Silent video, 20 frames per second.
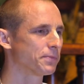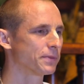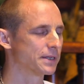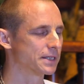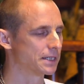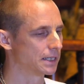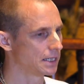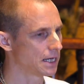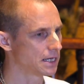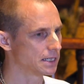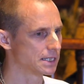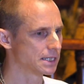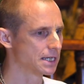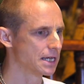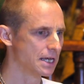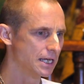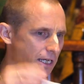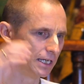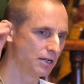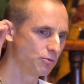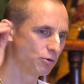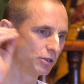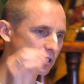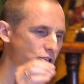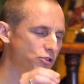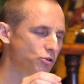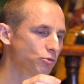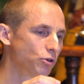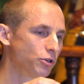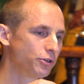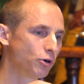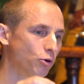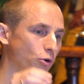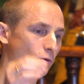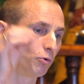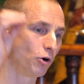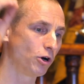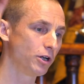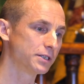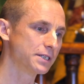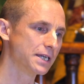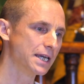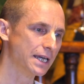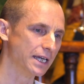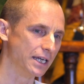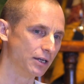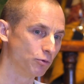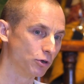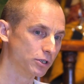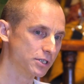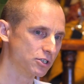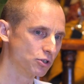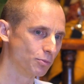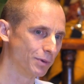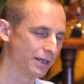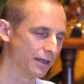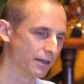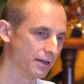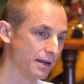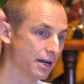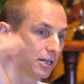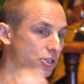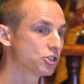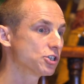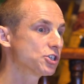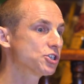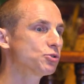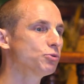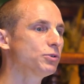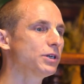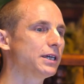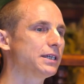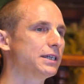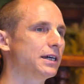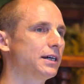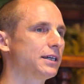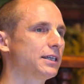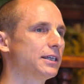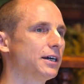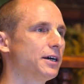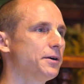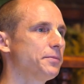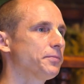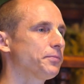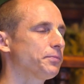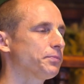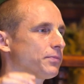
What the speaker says: He said, yes, he wants to rule the whole world, he wants to make a Rajasuya Yagya,